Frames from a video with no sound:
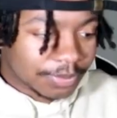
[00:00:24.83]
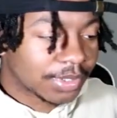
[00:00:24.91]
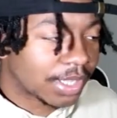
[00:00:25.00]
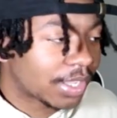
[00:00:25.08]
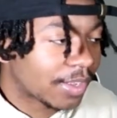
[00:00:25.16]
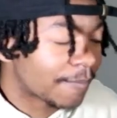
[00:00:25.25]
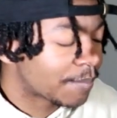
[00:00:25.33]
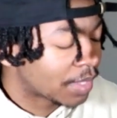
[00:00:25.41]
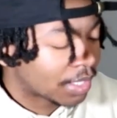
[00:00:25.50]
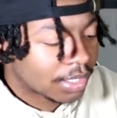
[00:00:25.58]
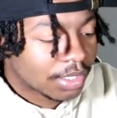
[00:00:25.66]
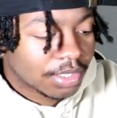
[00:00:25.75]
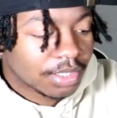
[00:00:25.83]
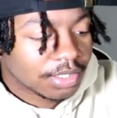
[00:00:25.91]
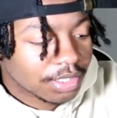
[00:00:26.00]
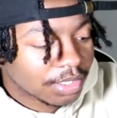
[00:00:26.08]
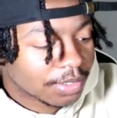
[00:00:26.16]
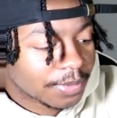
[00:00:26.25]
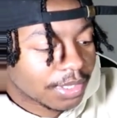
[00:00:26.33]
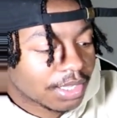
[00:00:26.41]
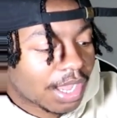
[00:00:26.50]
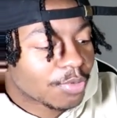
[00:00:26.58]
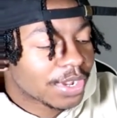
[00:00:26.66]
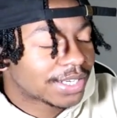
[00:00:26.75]
But hey, yeah, man.
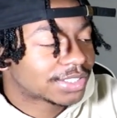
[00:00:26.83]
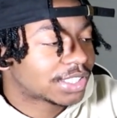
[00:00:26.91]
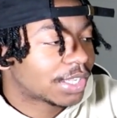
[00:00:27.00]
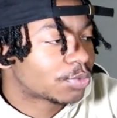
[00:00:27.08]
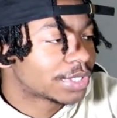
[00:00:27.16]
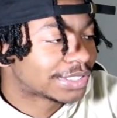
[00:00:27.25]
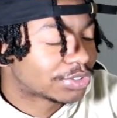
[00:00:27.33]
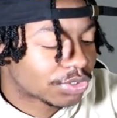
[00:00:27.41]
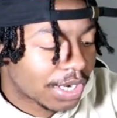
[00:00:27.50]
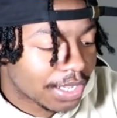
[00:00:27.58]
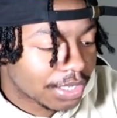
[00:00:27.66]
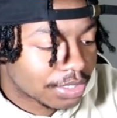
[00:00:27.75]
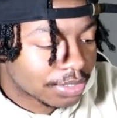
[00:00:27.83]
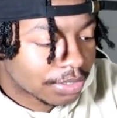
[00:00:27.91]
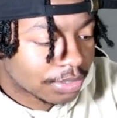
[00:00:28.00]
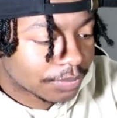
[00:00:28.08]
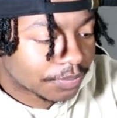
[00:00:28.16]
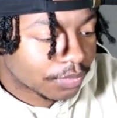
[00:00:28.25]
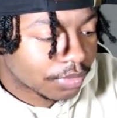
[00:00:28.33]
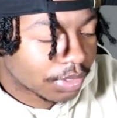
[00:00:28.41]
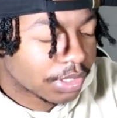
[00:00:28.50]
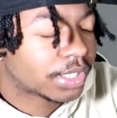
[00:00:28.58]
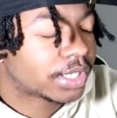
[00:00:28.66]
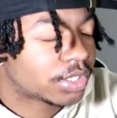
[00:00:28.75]
I reacted to their recent track, uh,
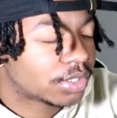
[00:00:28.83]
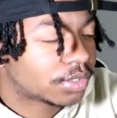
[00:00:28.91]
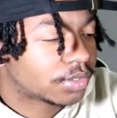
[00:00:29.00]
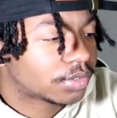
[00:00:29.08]
Get